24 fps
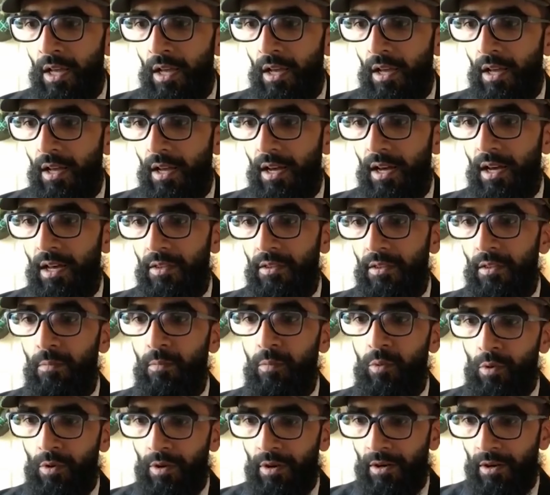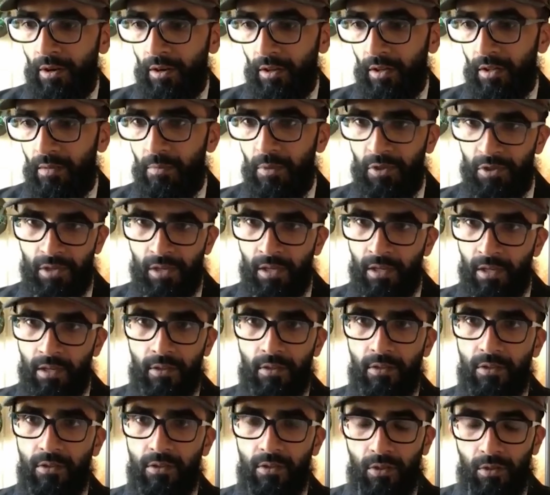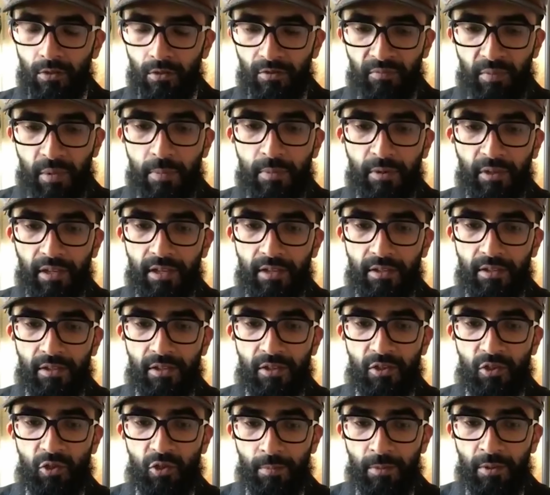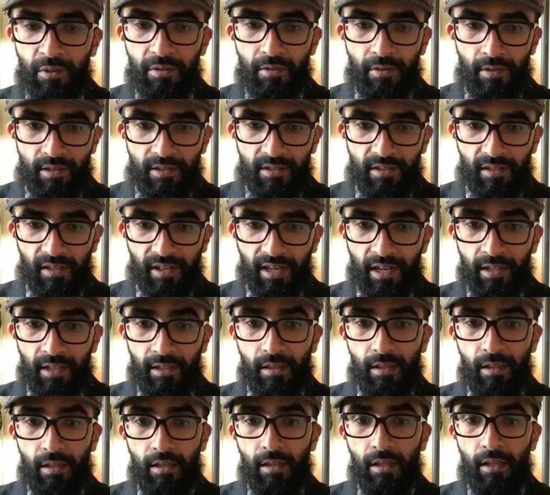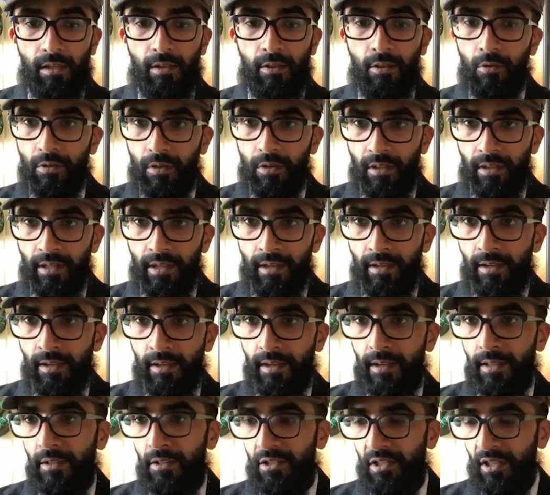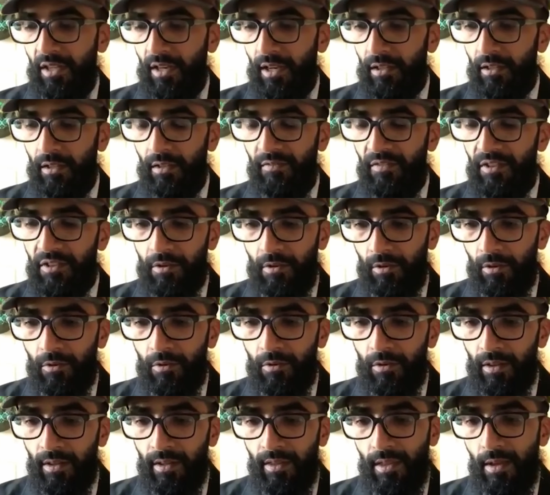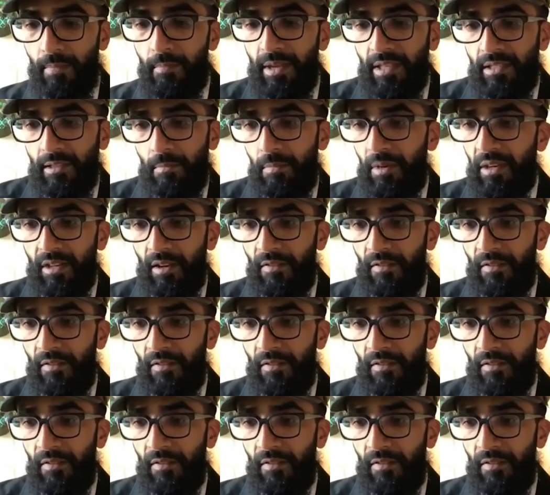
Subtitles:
the poor in our community. So if people can distribute their zakat locally and their zakat al-fitr locally, that makes a big